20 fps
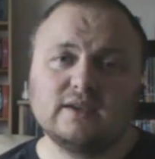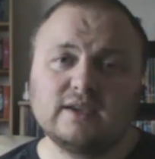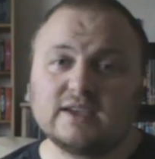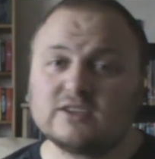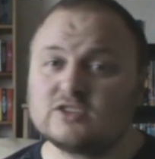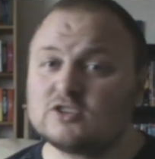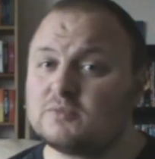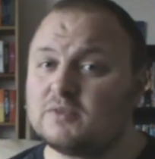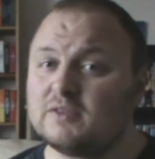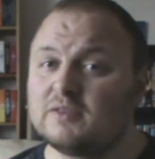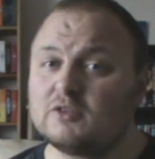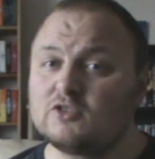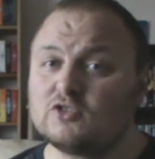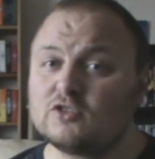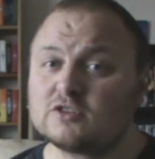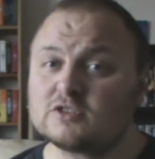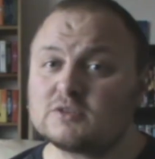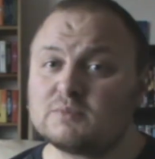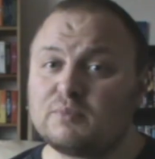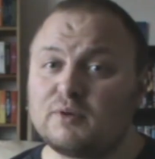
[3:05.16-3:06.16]
Yes, some of the
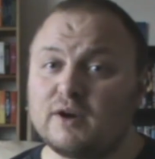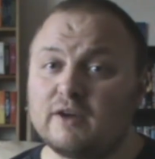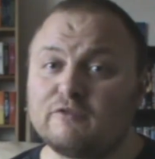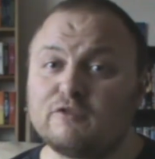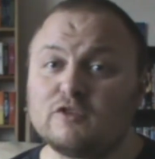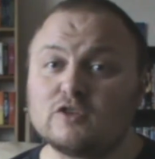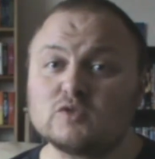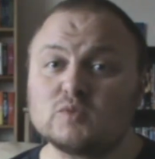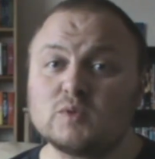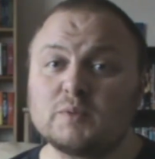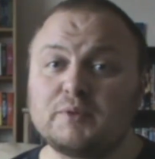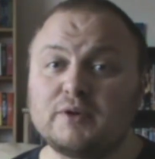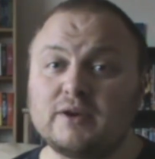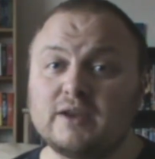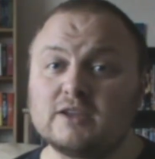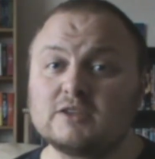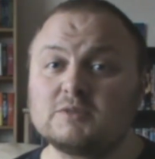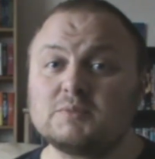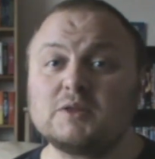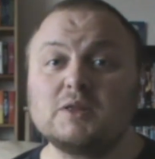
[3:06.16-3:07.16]
jokes and pratfalls were
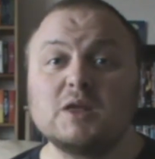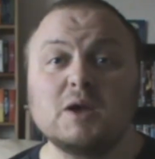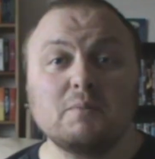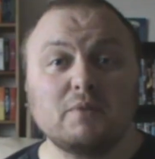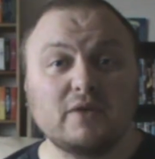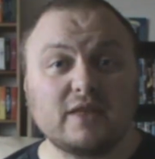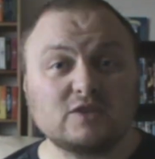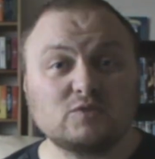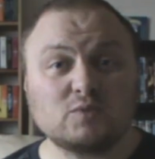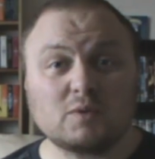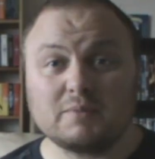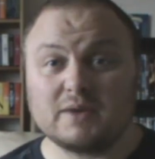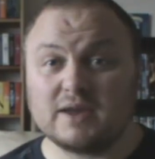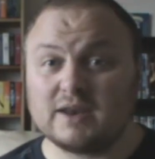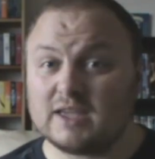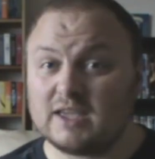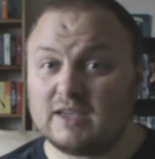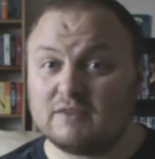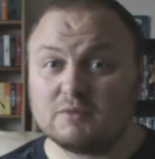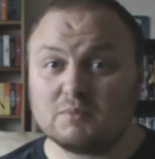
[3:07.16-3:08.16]
predictable, but that's what
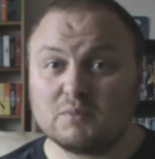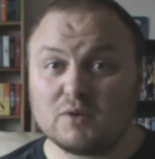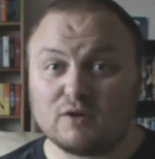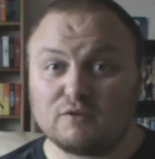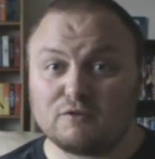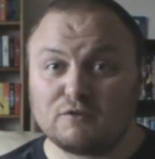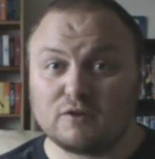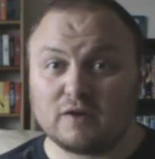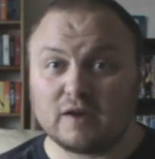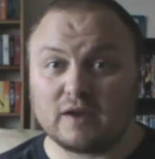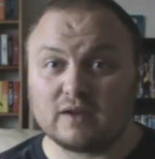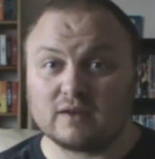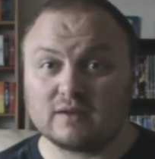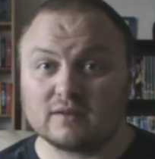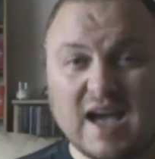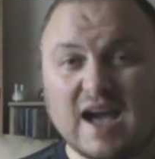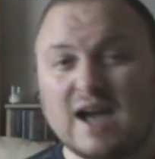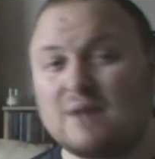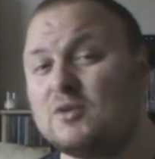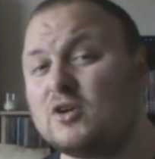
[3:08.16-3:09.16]
made it even more funny.
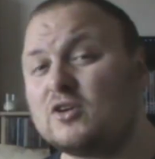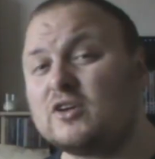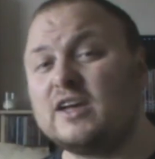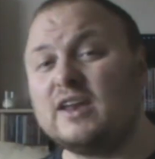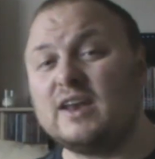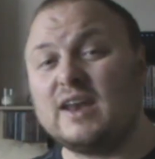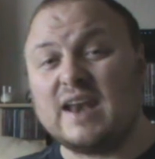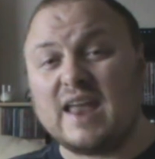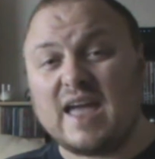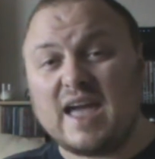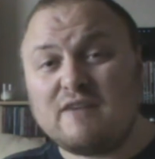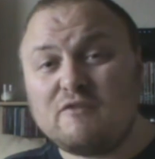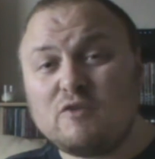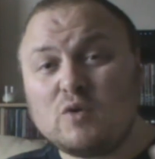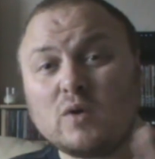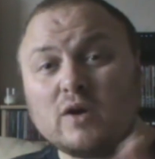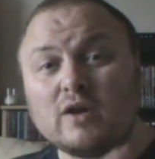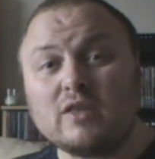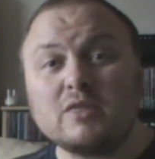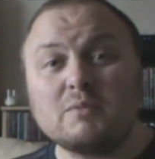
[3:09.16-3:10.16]
I'm not kidding,
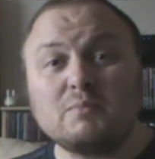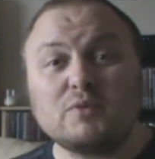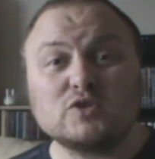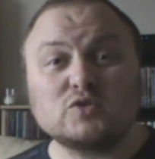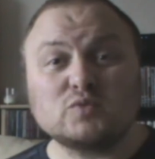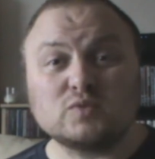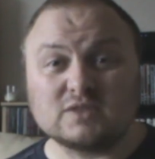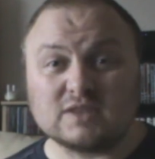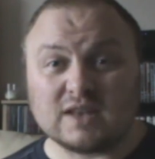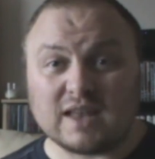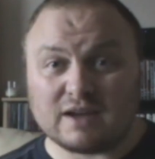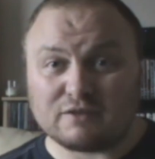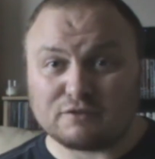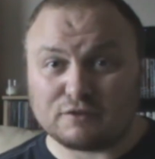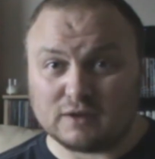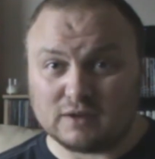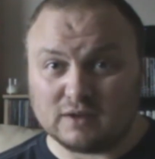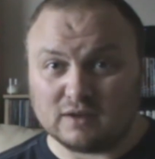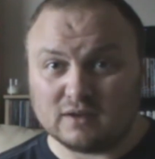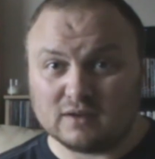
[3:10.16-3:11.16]
everyone on the bus was
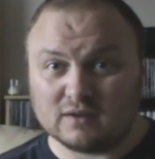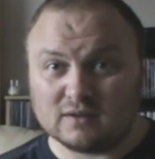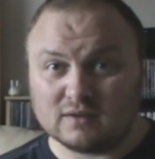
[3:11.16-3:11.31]
laughing.